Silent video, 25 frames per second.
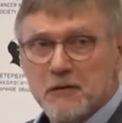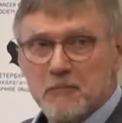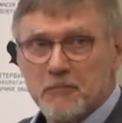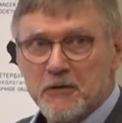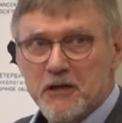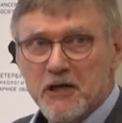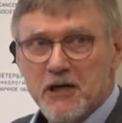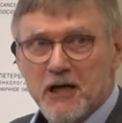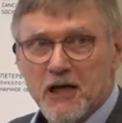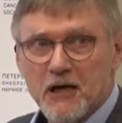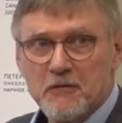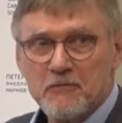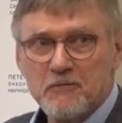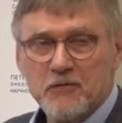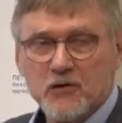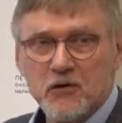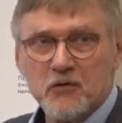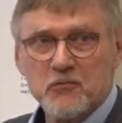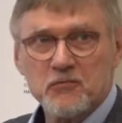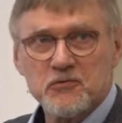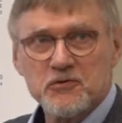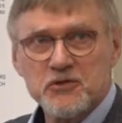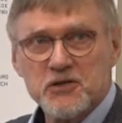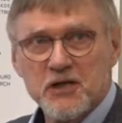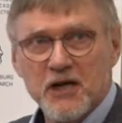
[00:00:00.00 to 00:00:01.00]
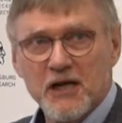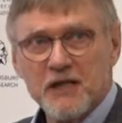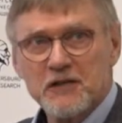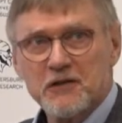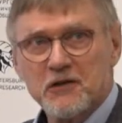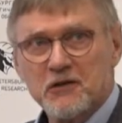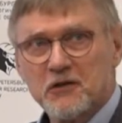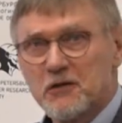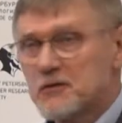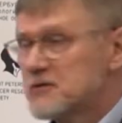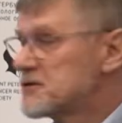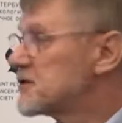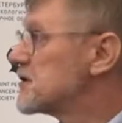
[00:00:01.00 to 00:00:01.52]
become from
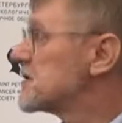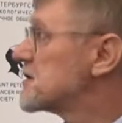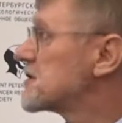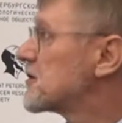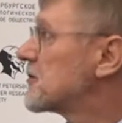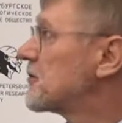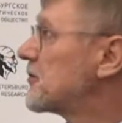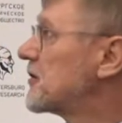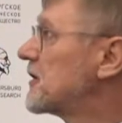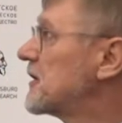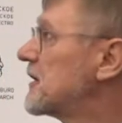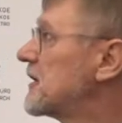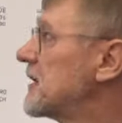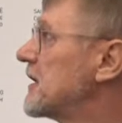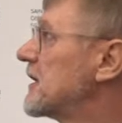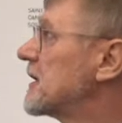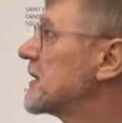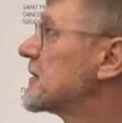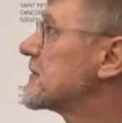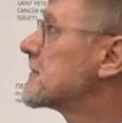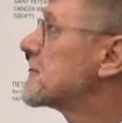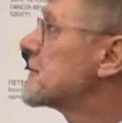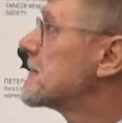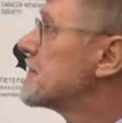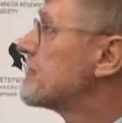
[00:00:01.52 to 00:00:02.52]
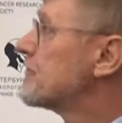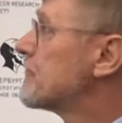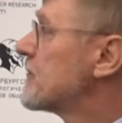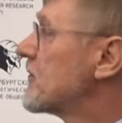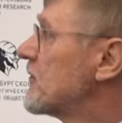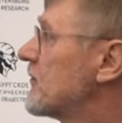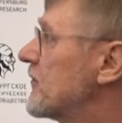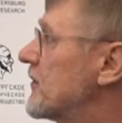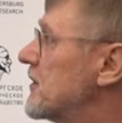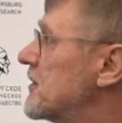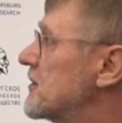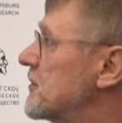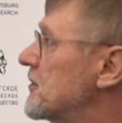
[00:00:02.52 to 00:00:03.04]
cytology screening
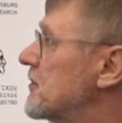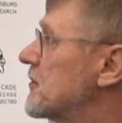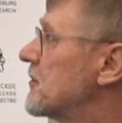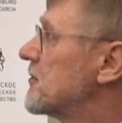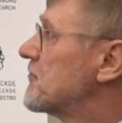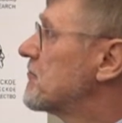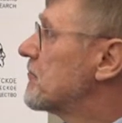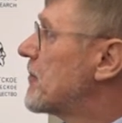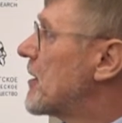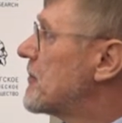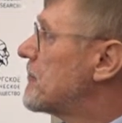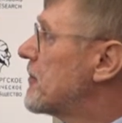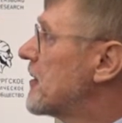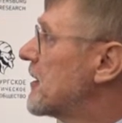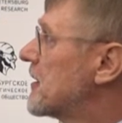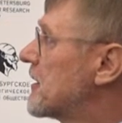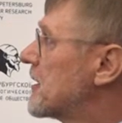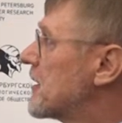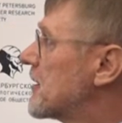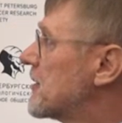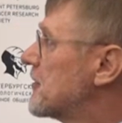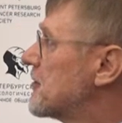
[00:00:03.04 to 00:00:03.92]
with Papa